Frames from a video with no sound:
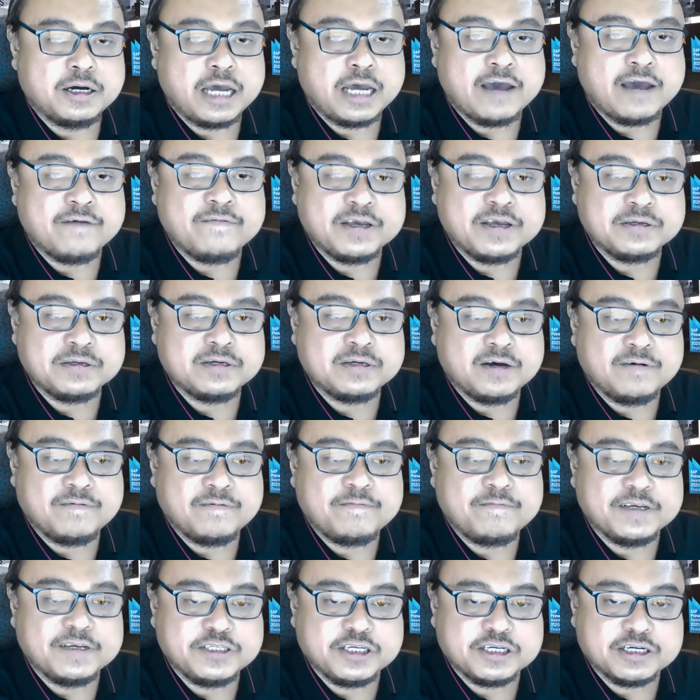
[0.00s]
having a
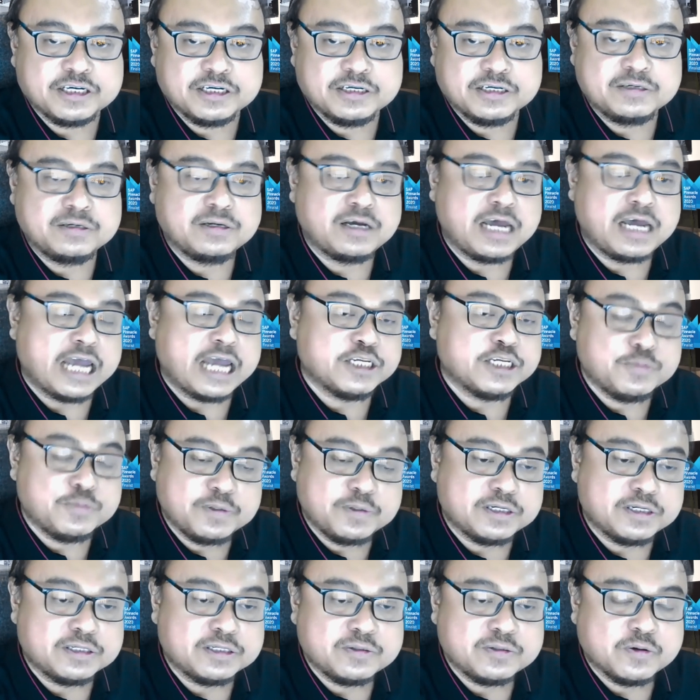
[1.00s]
physical
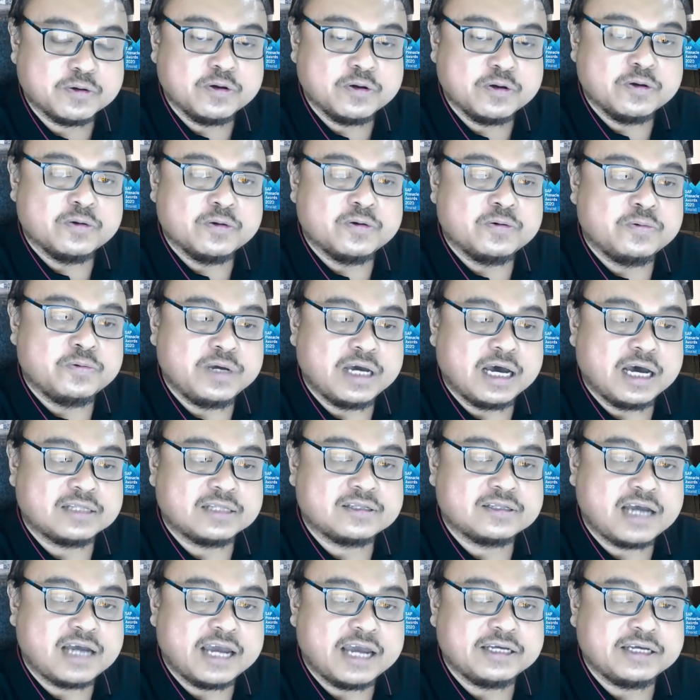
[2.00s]
expert, we are
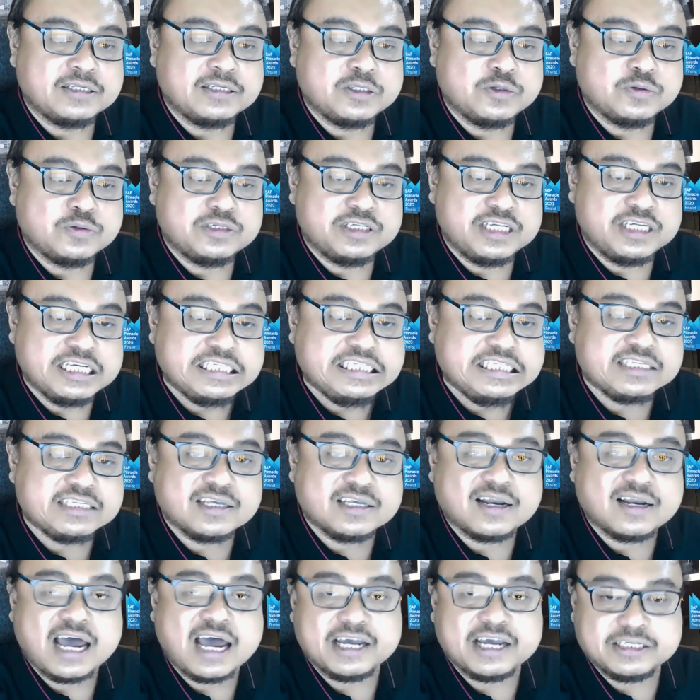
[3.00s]
trying to
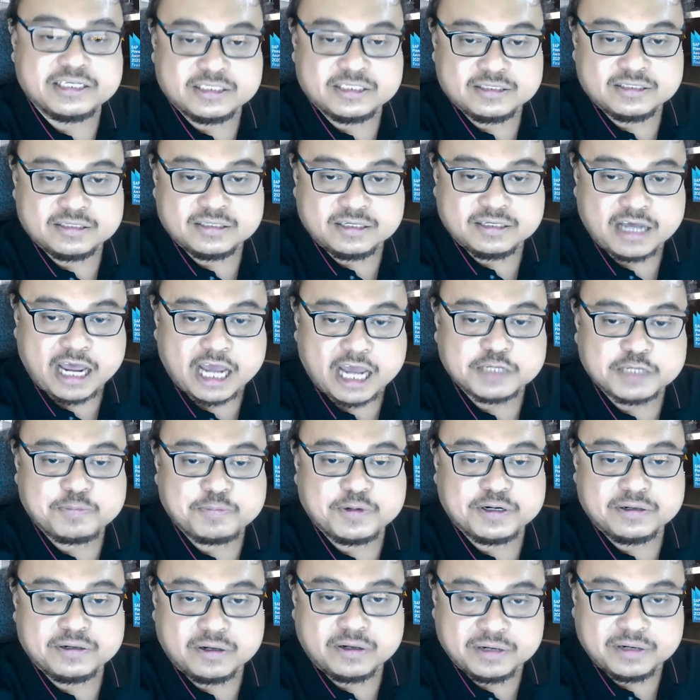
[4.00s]
digitalize the
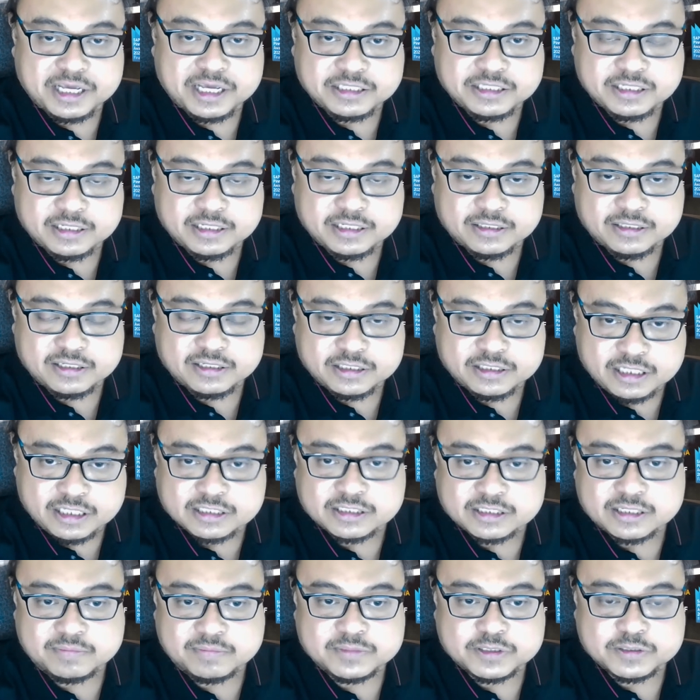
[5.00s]
expert knowledge into the
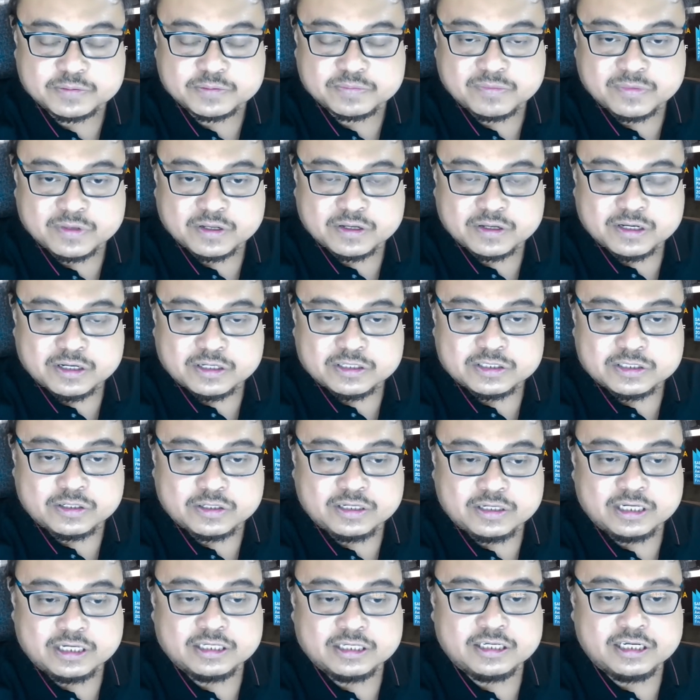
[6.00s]
systems.
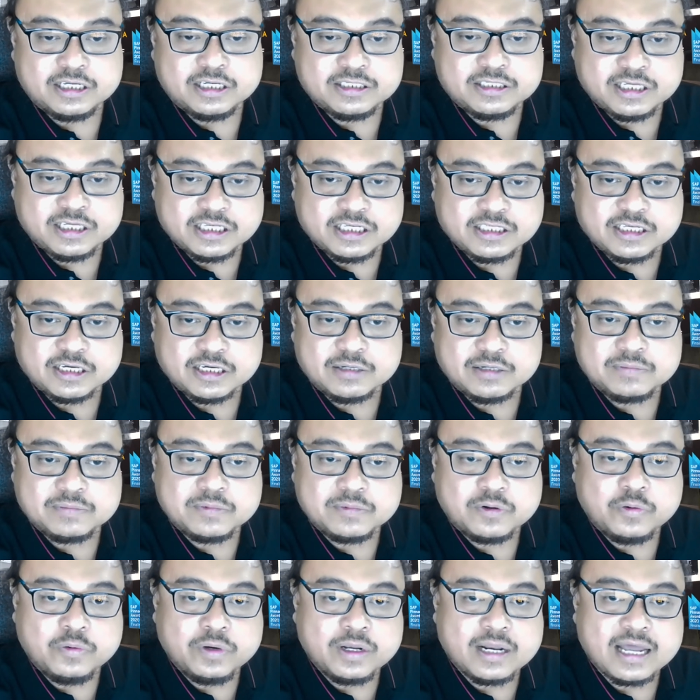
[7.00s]
So the
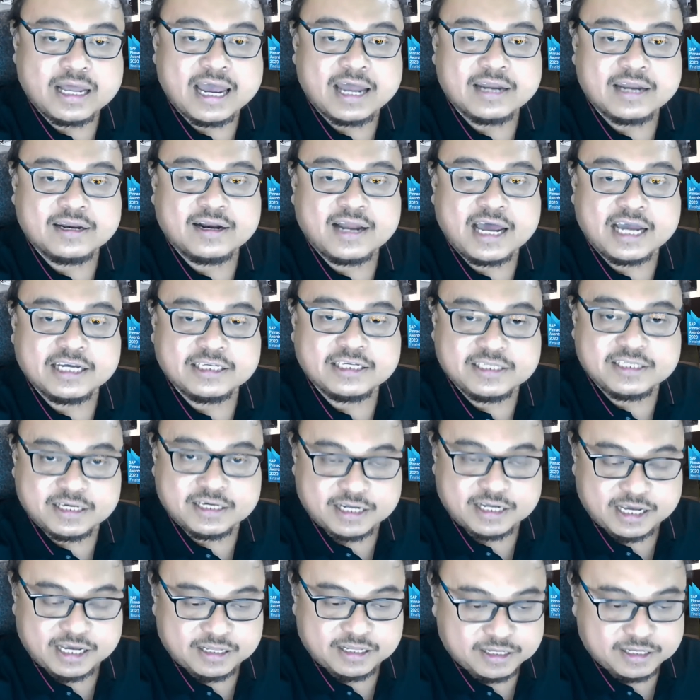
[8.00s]
system will analyze the
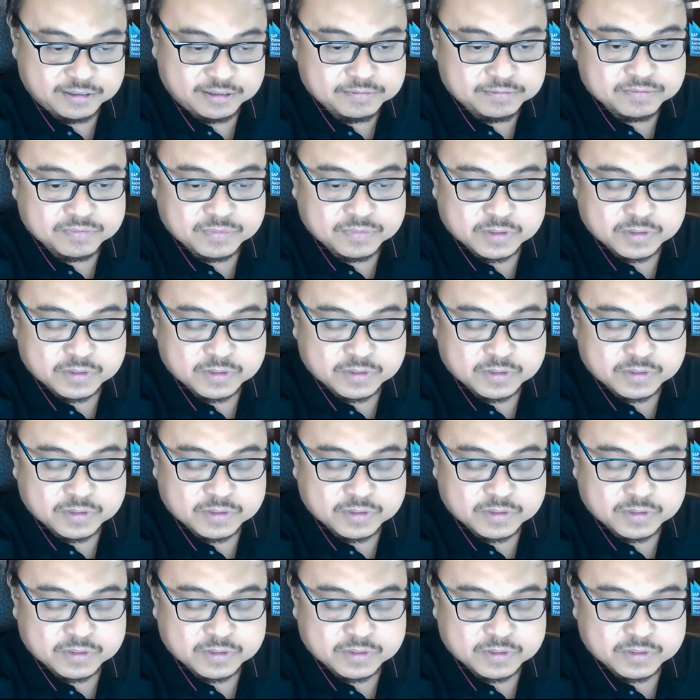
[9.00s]
data,